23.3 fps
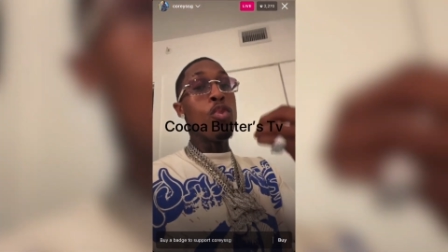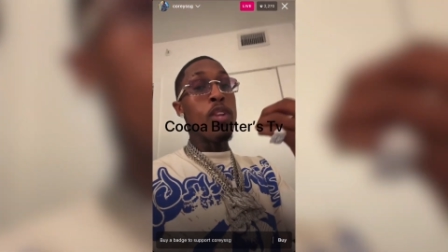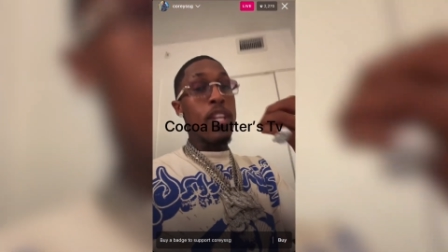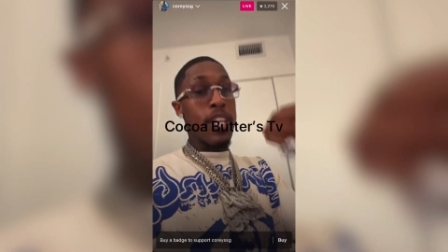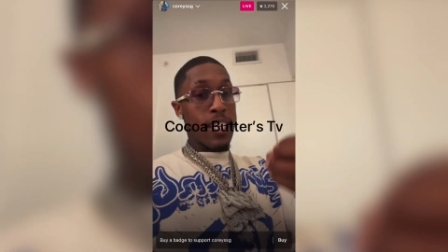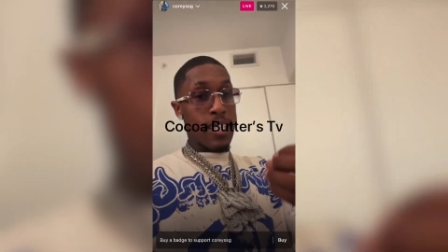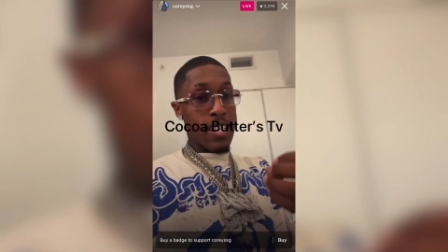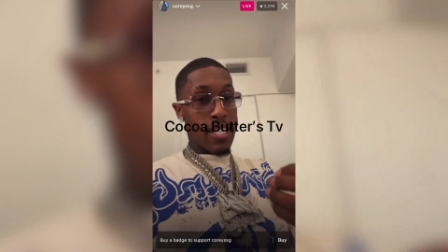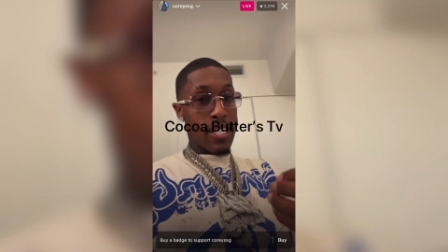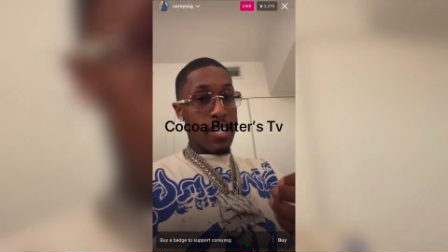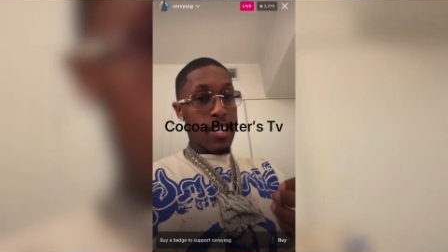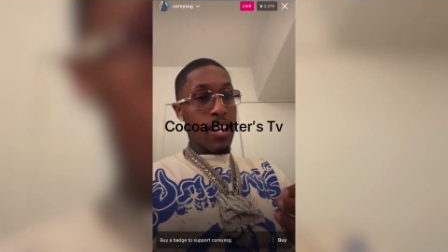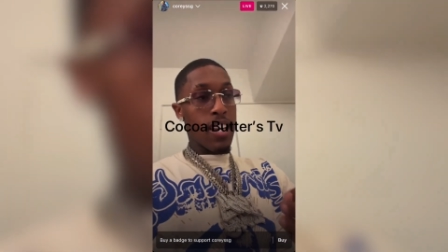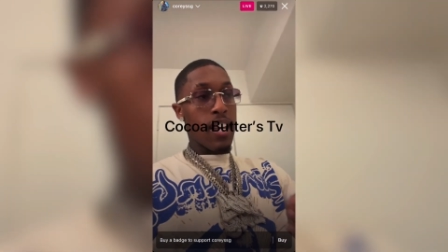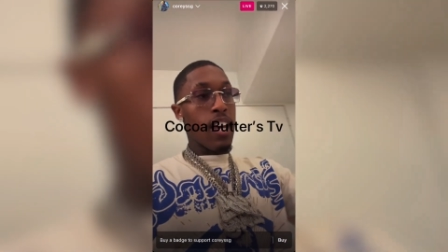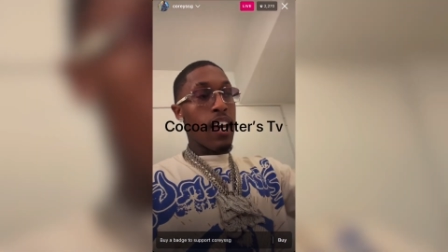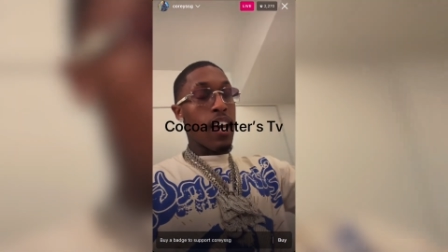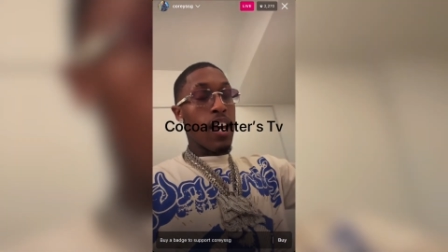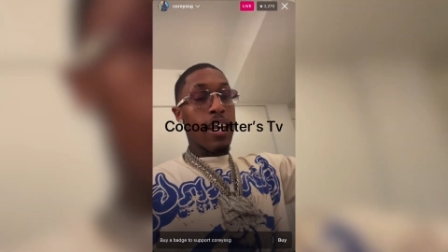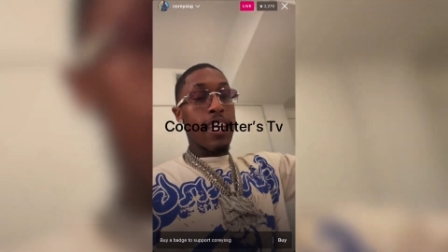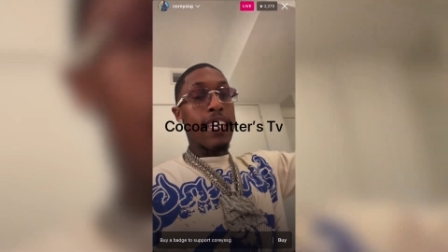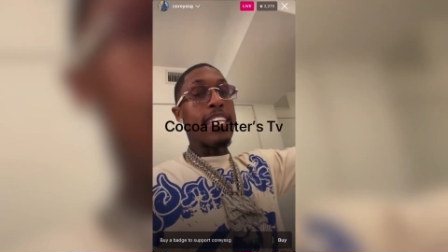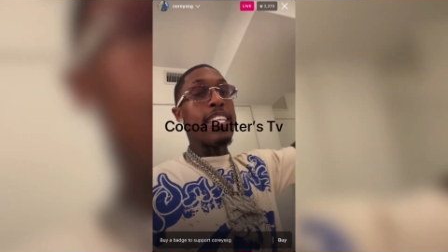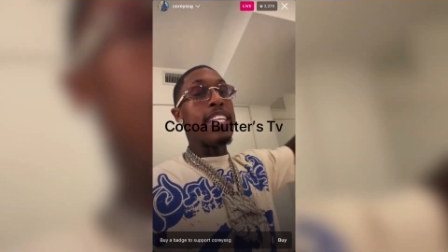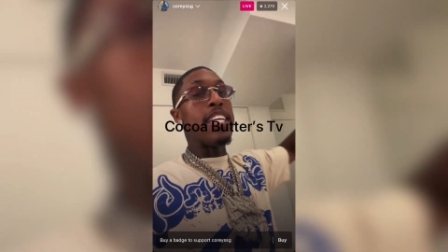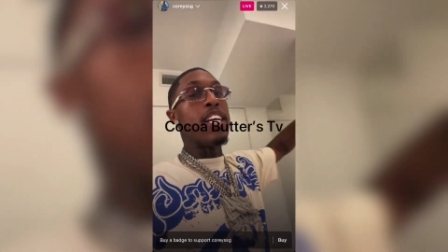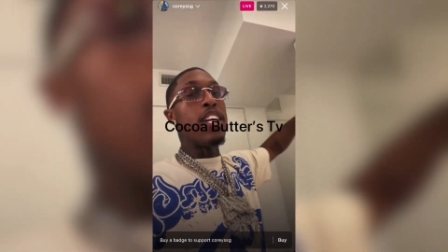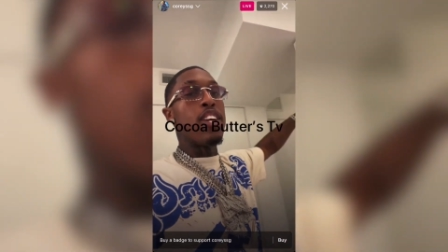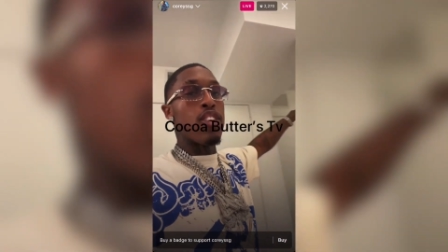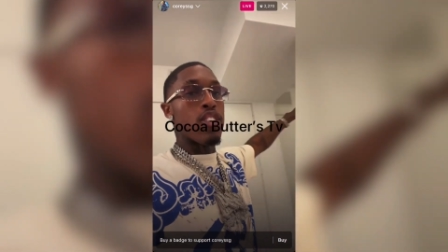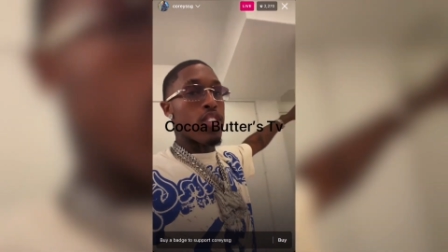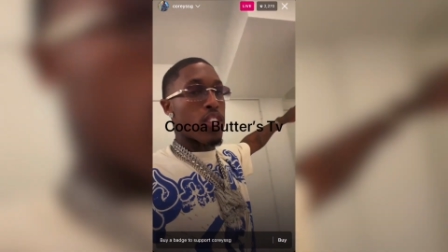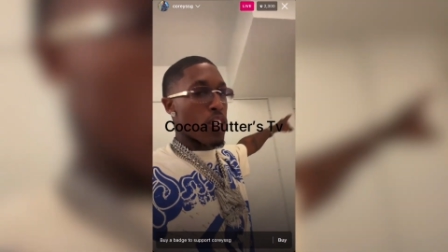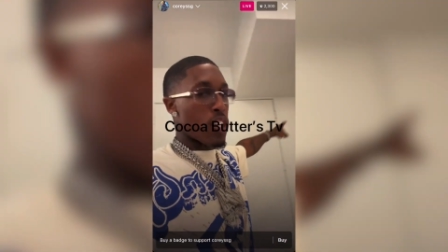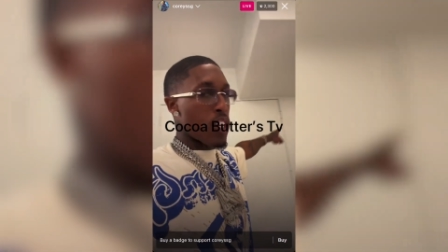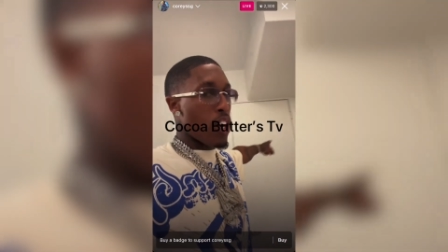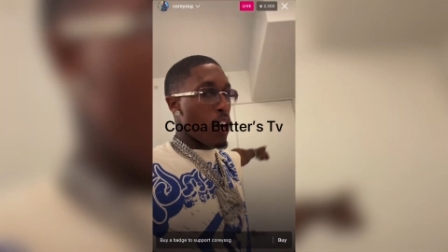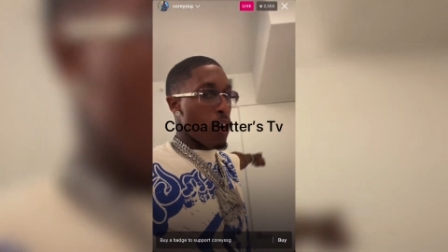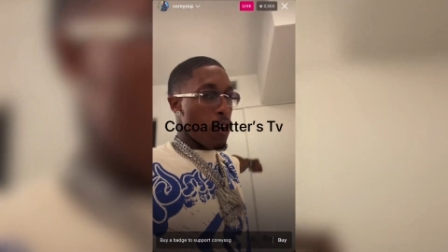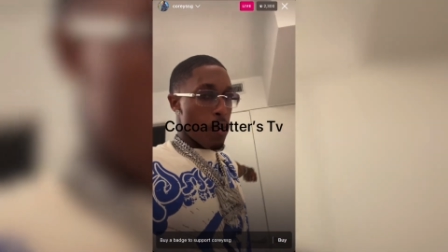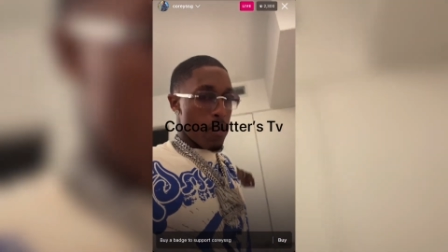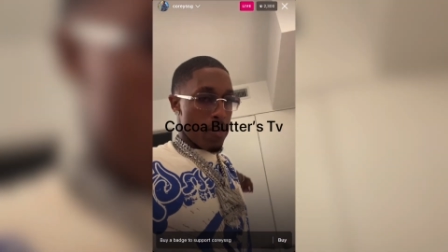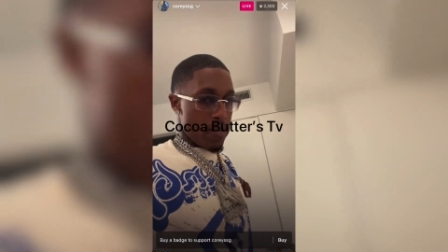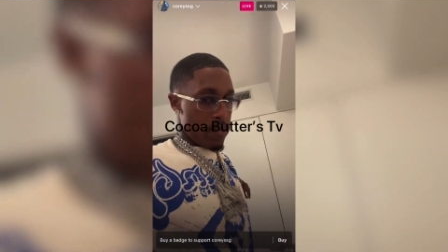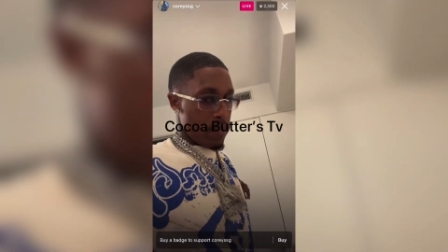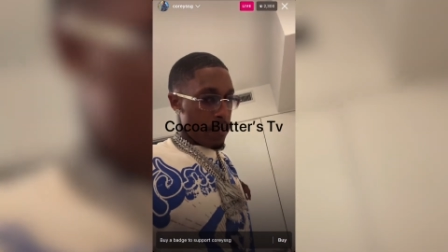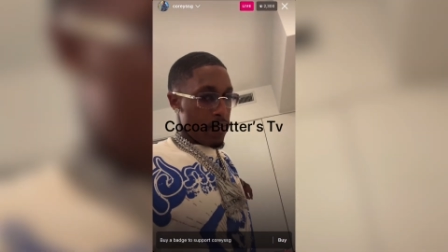knew this years
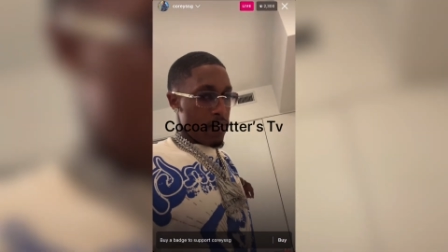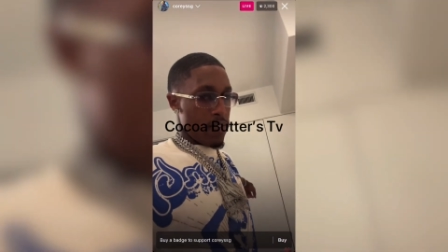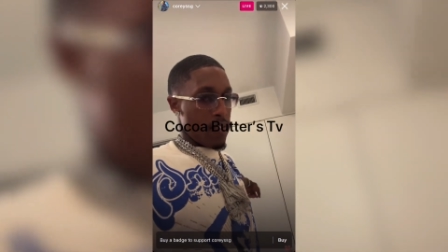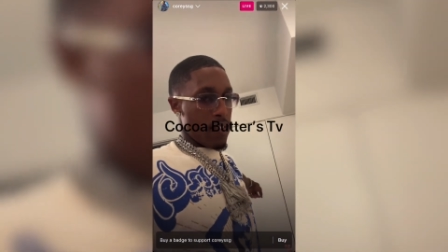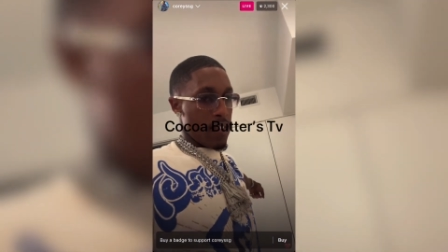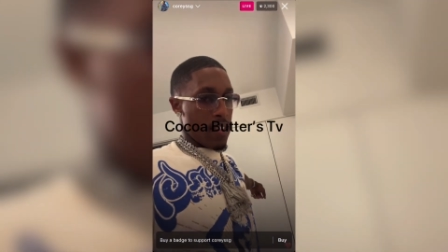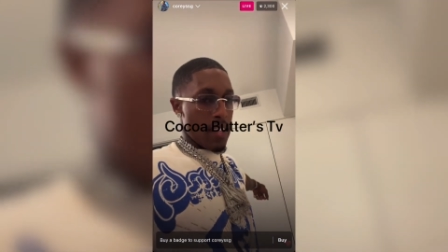ago.